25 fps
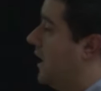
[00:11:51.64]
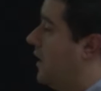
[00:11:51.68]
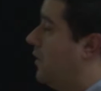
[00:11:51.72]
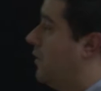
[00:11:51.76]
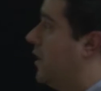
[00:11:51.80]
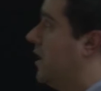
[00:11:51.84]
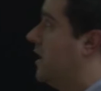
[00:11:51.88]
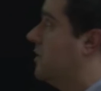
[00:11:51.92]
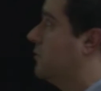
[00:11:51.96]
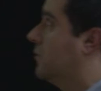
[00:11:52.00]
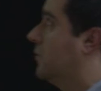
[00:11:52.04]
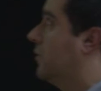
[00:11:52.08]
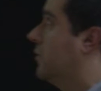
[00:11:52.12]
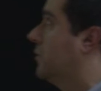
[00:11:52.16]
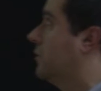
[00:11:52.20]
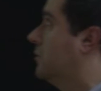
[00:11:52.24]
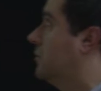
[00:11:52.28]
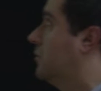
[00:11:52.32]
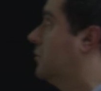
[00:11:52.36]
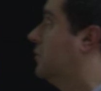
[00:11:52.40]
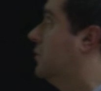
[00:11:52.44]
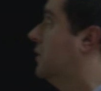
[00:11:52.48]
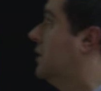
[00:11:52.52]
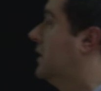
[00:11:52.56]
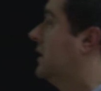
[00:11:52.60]
I'm going
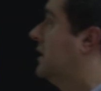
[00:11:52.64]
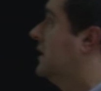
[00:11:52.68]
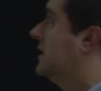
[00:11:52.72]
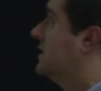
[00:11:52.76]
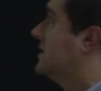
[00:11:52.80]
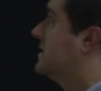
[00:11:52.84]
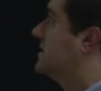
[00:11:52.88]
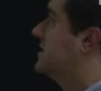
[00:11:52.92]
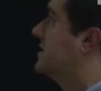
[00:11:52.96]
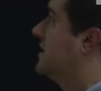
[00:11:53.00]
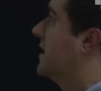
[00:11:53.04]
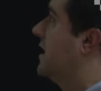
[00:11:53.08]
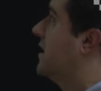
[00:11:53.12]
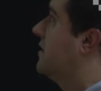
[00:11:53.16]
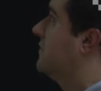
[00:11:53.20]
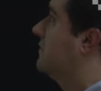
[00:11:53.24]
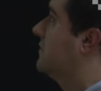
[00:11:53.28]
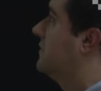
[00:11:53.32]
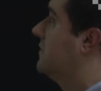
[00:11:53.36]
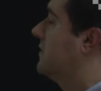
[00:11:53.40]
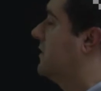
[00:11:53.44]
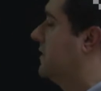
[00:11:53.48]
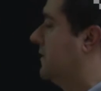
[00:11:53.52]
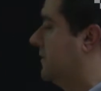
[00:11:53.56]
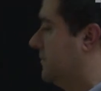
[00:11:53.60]
to
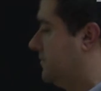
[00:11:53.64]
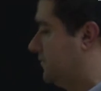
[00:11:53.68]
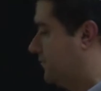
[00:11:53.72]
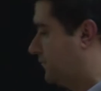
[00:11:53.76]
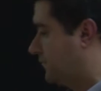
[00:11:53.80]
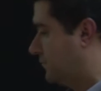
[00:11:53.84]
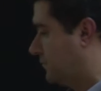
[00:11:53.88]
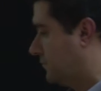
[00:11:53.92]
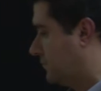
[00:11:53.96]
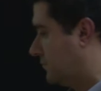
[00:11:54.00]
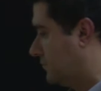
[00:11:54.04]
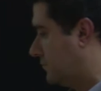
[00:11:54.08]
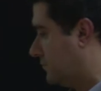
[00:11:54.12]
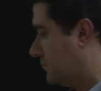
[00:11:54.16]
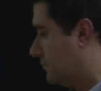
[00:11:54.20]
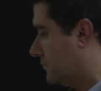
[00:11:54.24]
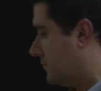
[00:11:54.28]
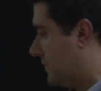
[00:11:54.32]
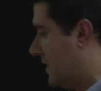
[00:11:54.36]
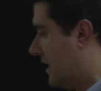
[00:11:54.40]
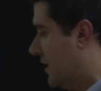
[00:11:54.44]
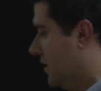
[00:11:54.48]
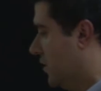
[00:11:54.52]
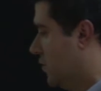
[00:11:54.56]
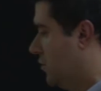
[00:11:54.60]
save the
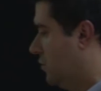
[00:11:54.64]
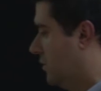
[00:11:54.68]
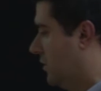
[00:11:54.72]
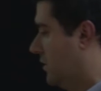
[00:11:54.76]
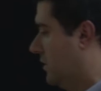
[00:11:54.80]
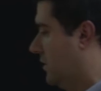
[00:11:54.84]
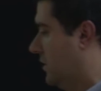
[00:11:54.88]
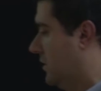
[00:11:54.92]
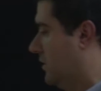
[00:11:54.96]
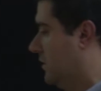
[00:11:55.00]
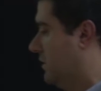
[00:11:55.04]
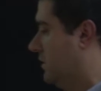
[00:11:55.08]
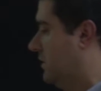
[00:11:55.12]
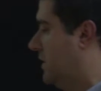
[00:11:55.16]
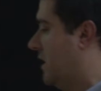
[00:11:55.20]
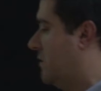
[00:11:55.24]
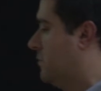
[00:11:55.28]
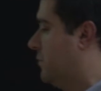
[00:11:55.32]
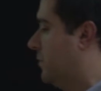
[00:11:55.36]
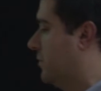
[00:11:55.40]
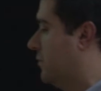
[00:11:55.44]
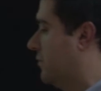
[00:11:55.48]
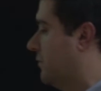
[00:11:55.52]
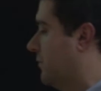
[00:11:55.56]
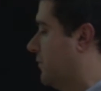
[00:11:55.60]

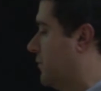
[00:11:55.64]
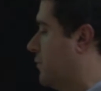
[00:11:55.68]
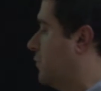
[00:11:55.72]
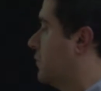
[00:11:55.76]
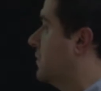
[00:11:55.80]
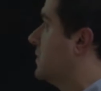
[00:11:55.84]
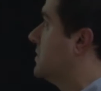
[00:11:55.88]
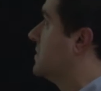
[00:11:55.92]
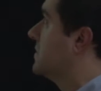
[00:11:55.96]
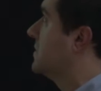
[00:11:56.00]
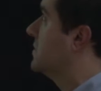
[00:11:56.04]
number of units